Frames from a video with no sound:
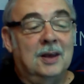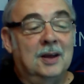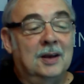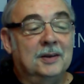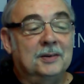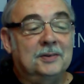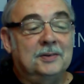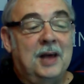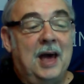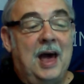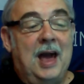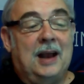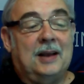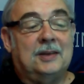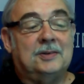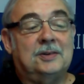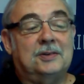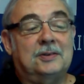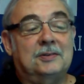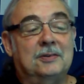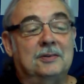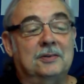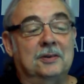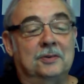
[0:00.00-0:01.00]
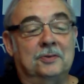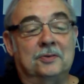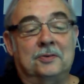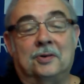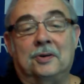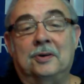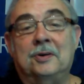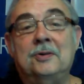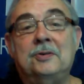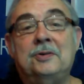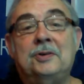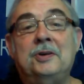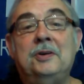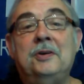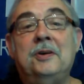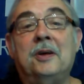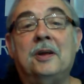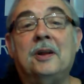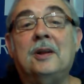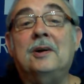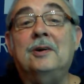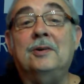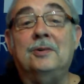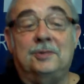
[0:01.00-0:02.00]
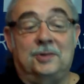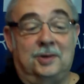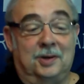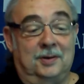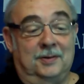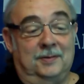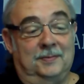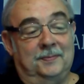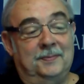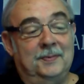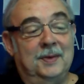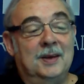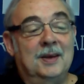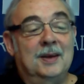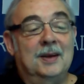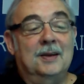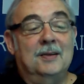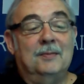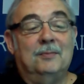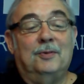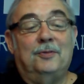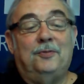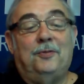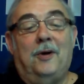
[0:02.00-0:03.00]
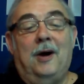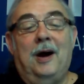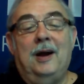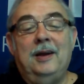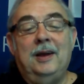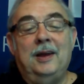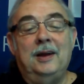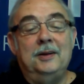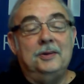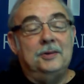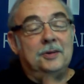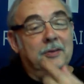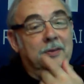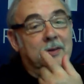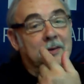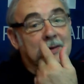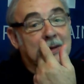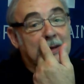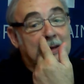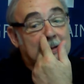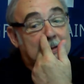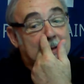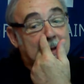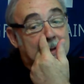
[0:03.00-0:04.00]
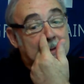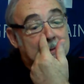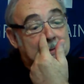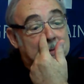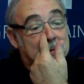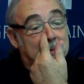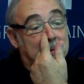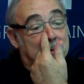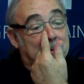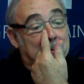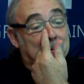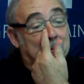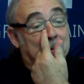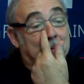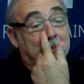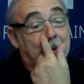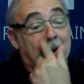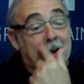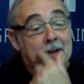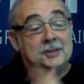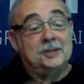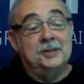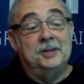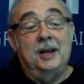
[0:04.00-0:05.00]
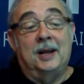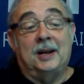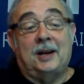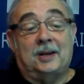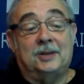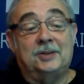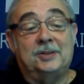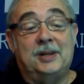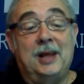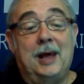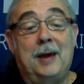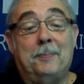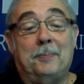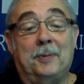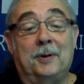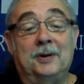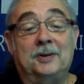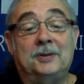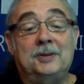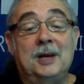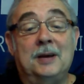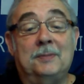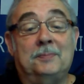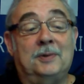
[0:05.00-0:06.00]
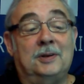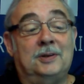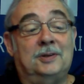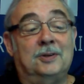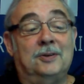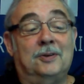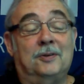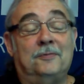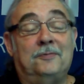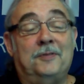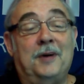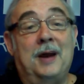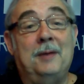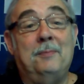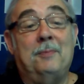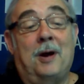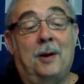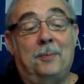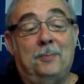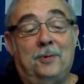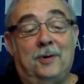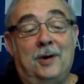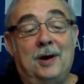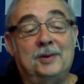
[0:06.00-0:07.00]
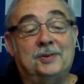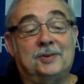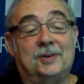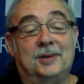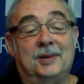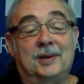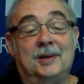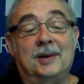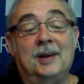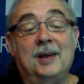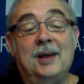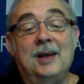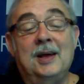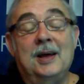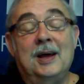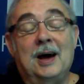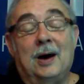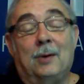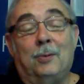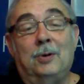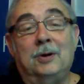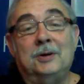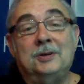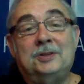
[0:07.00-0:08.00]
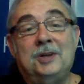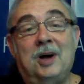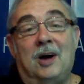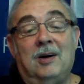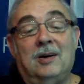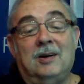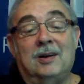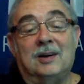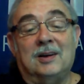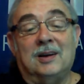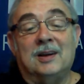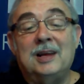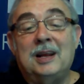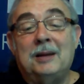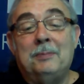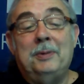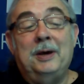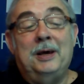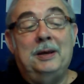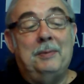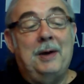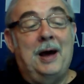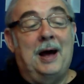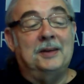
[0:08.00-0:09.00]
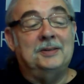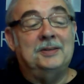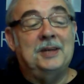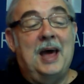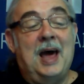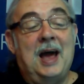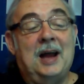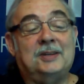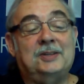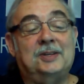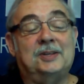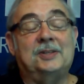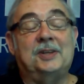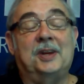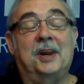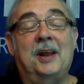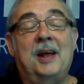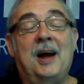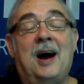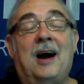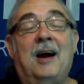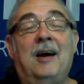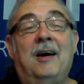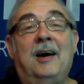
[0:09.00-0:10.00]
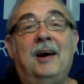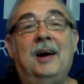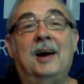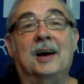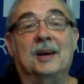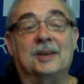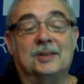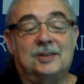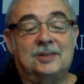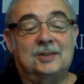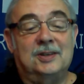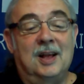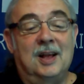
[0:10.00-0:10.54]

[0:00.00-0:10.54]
Tax Intrusion Delusion. Before I get into the details of the Democrats' next step in attempting to defame our president, I want to talk a little bit about taxes and the IRS.